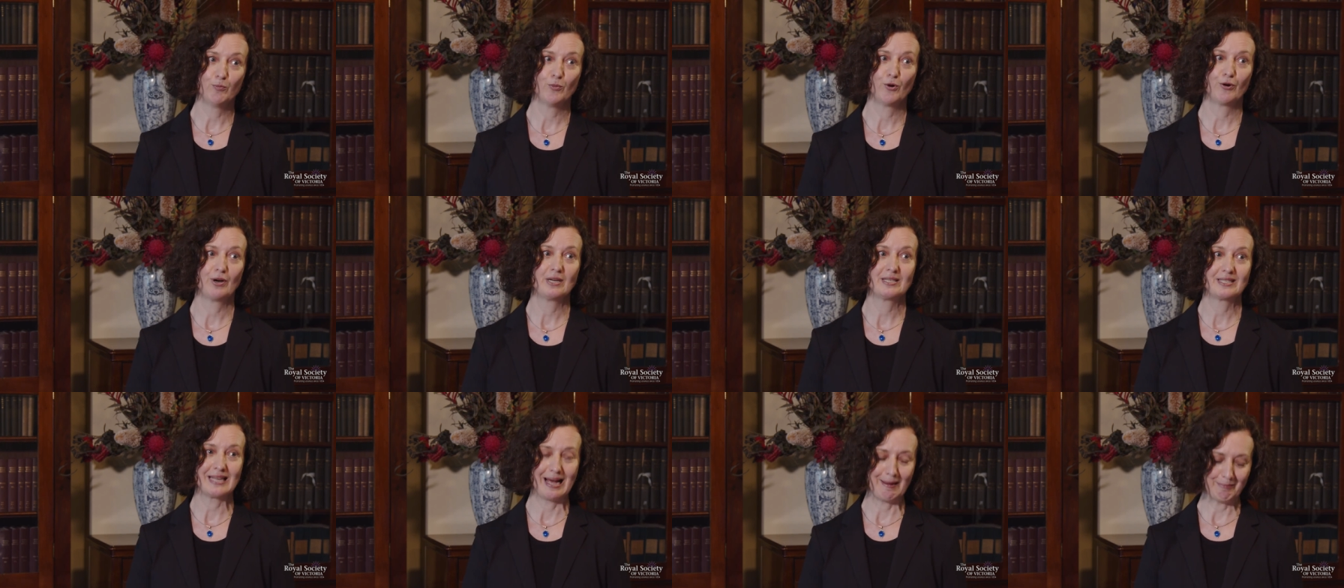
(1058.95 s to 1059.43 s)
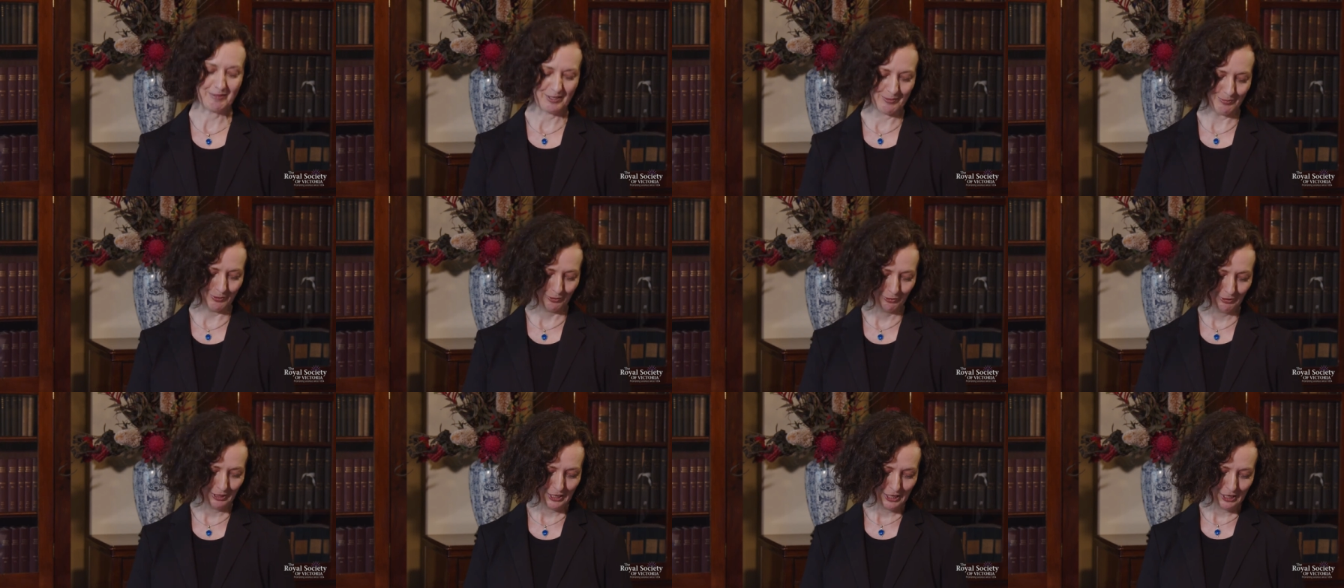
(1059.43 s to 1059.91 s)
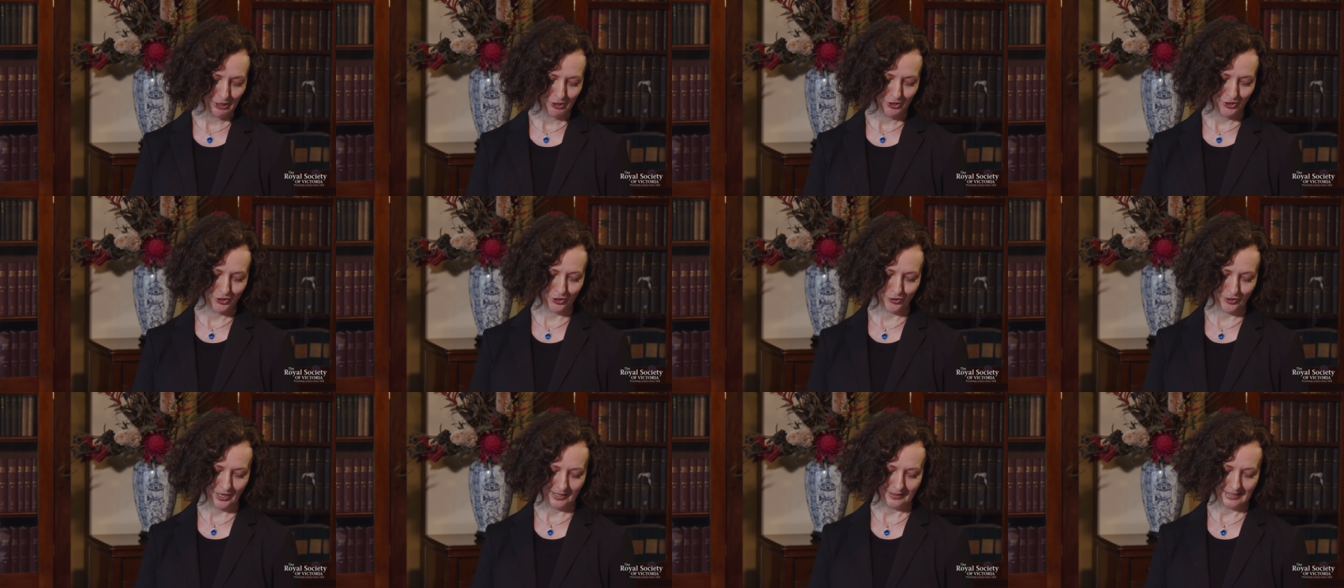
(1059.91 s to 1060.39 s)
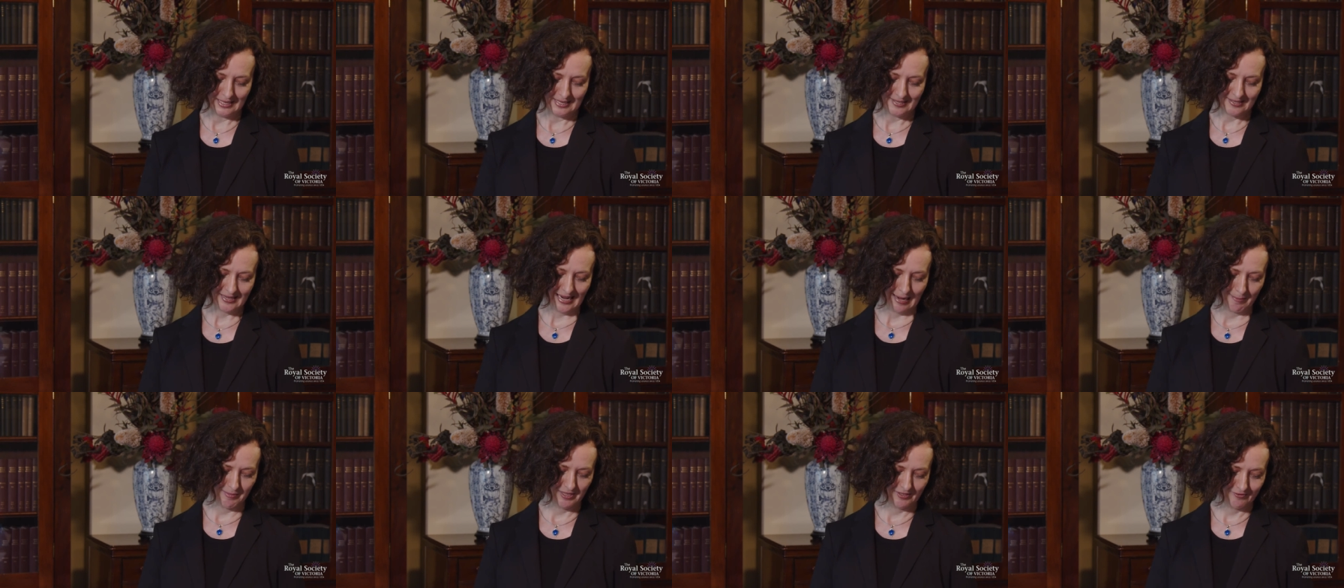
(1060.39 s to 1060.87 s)
more adaptable during these
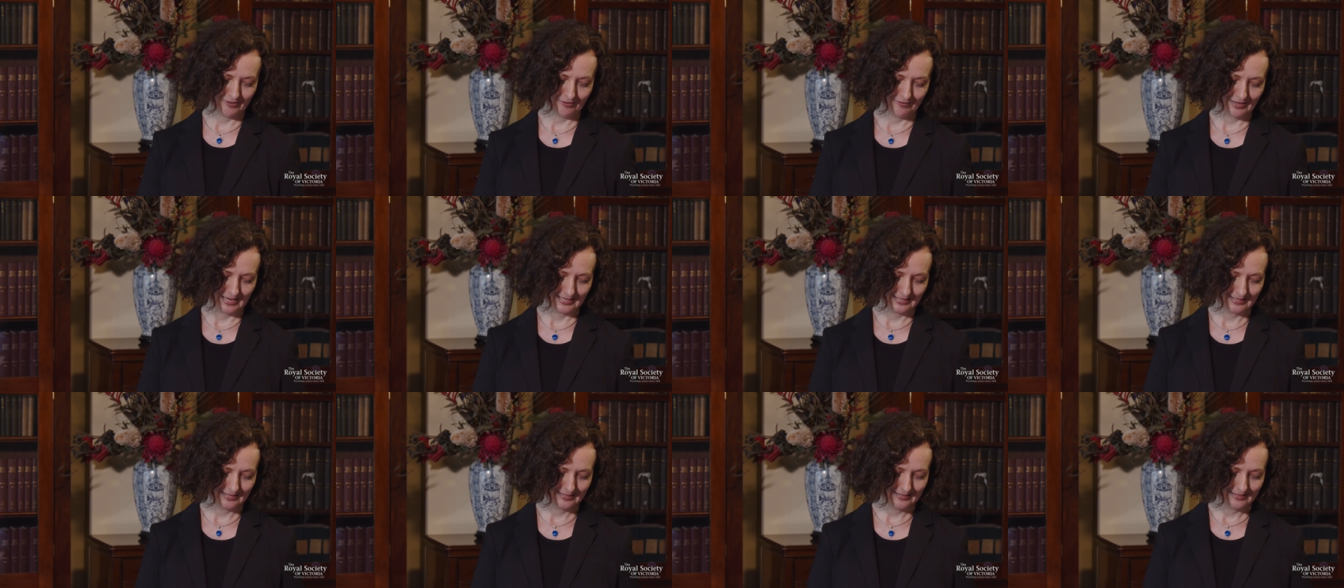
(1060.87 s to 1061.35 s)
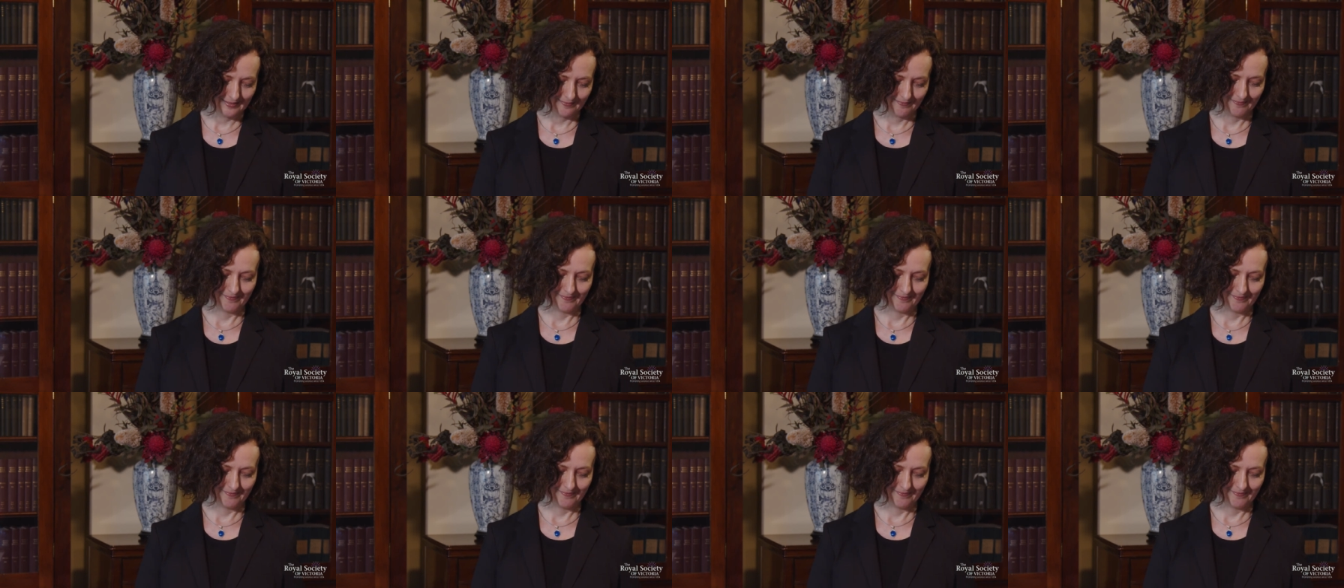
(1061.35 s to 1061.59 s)
types of events.